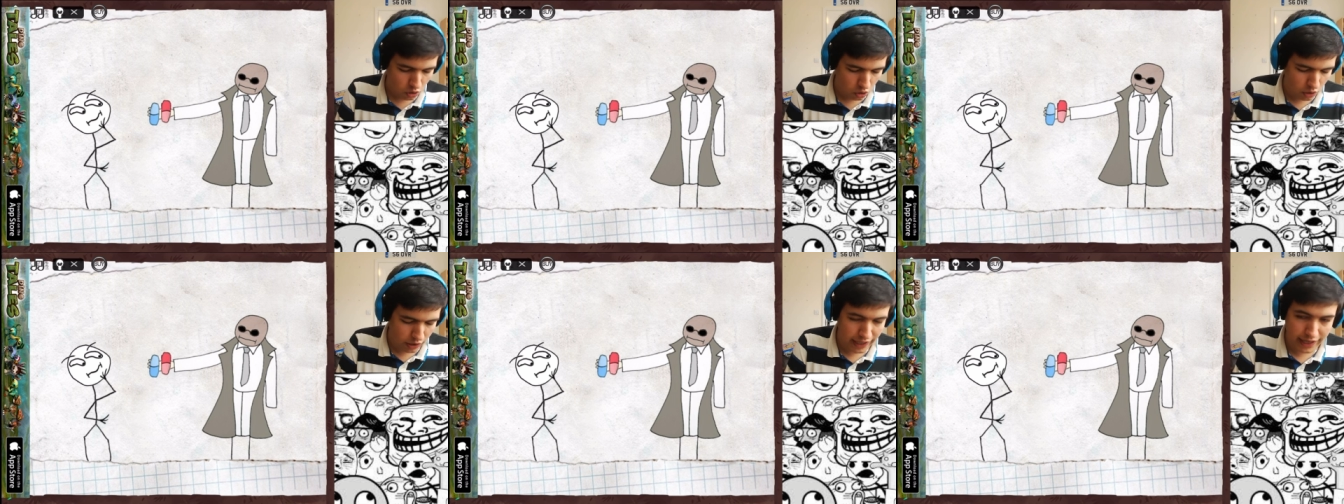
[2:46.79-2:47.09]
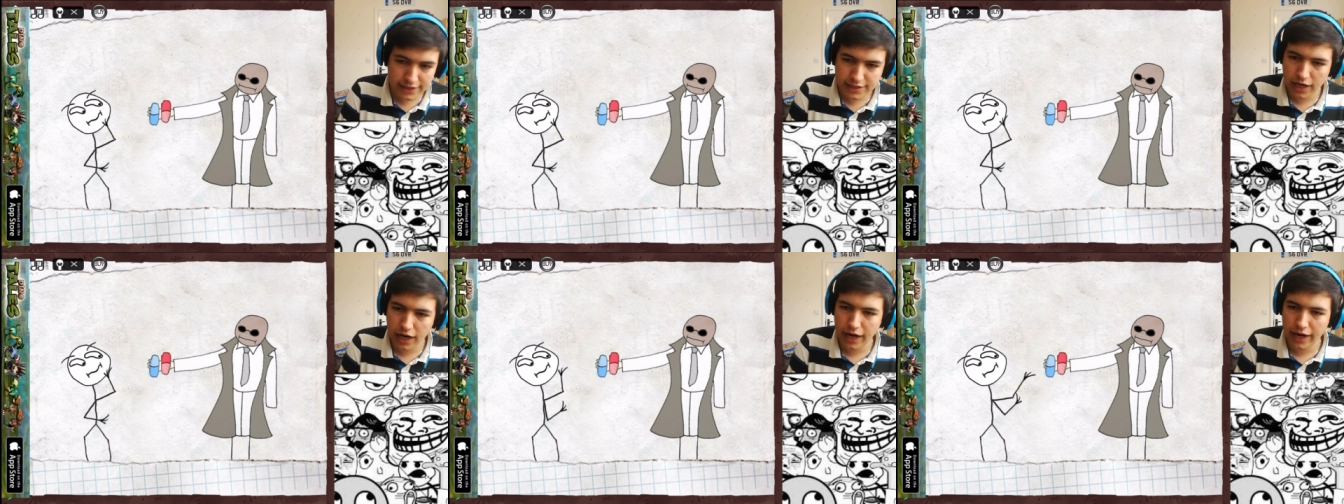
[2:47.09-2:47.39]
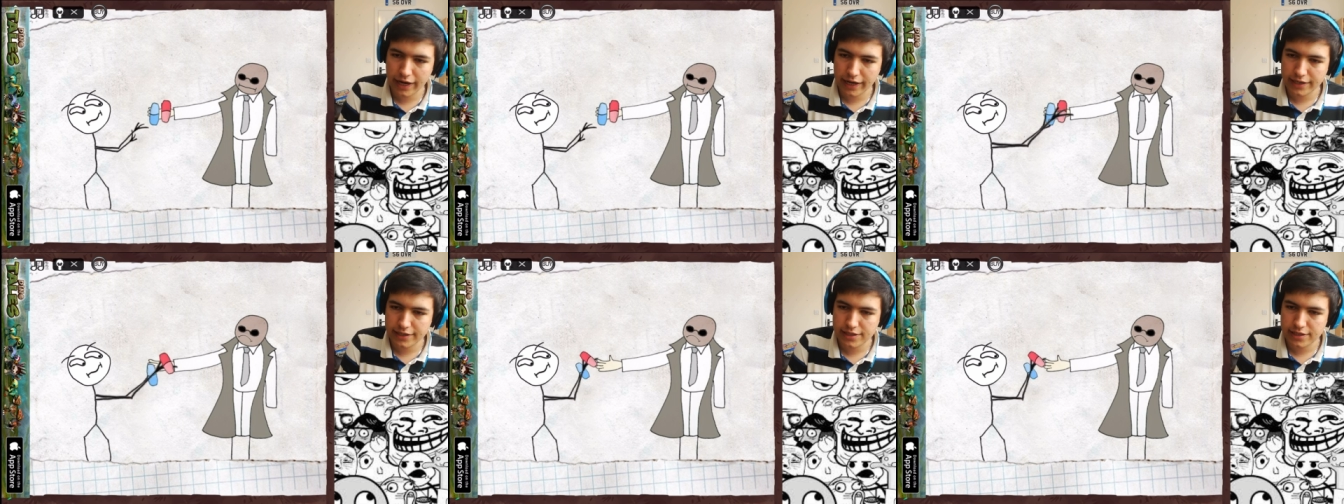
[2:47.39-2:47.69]
Or his
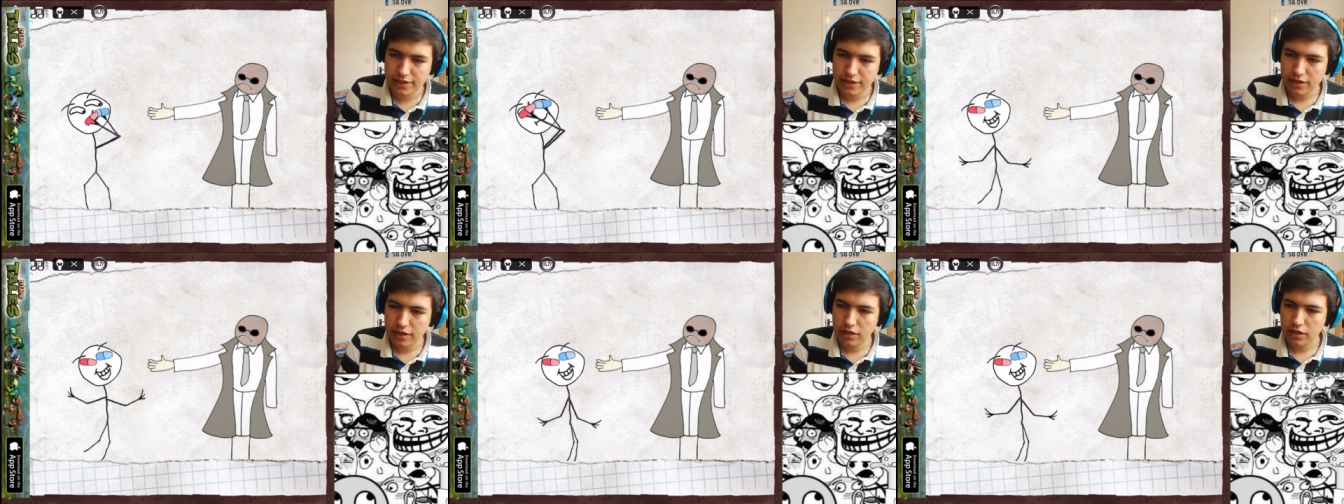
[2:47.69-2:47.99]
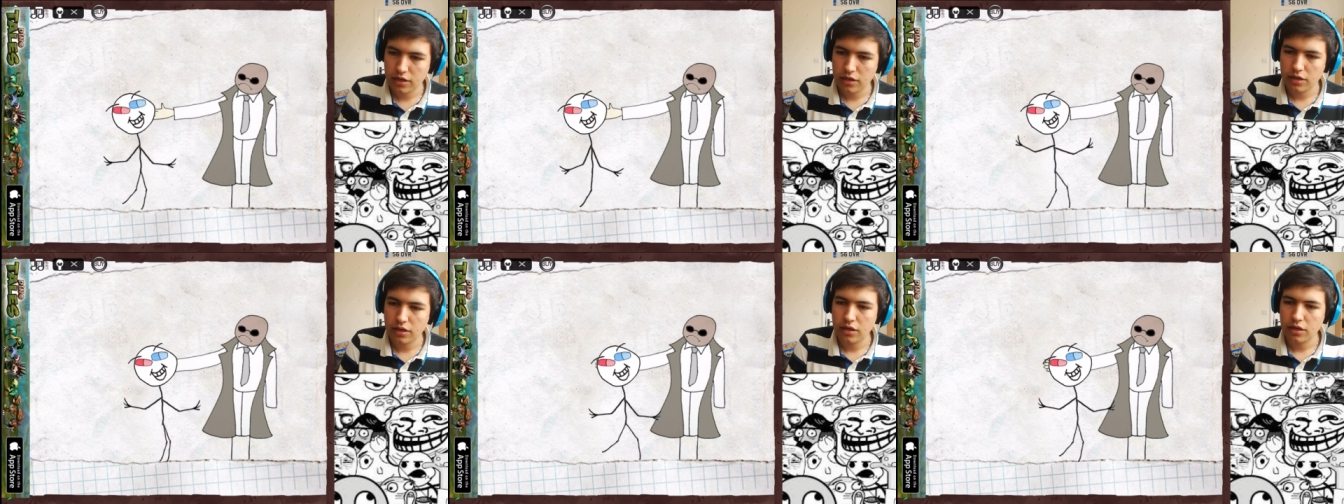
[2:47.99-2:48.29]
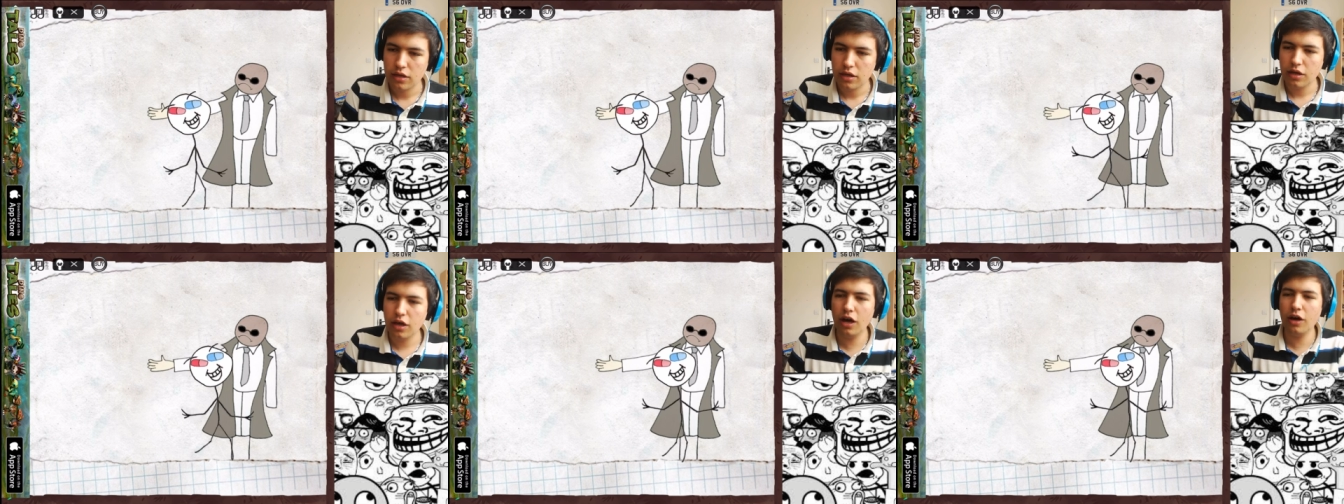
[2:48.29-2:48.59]
eyes?
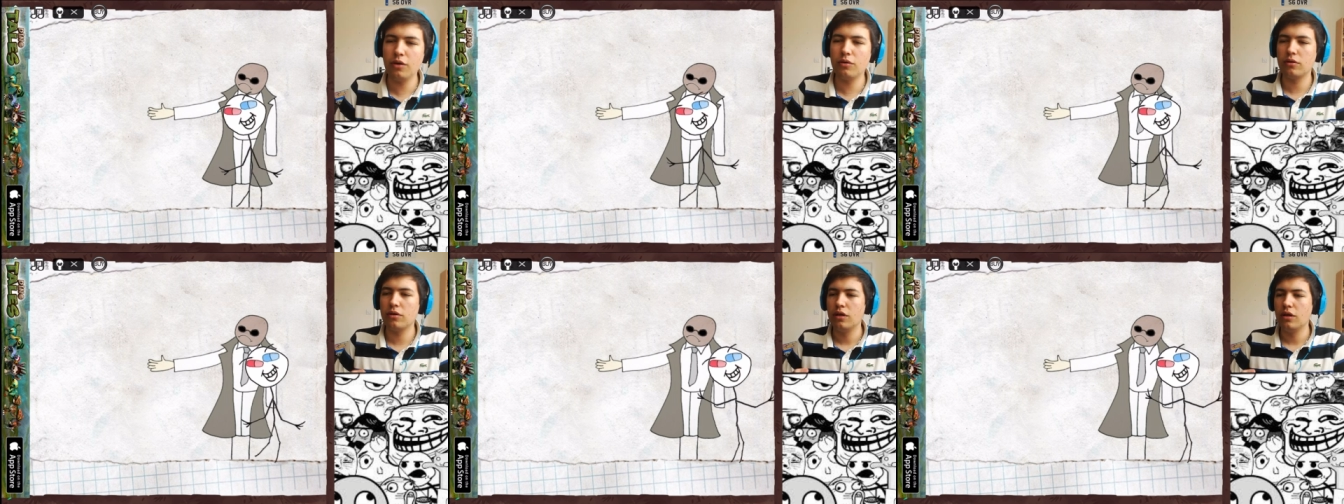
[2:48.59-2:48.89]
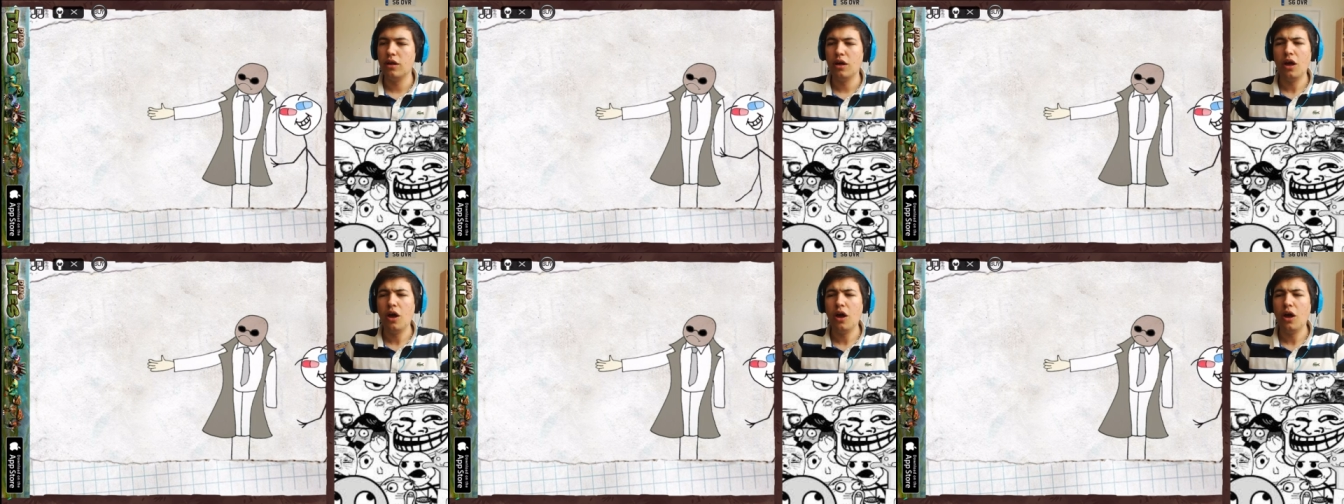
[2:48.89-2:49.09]
Oh.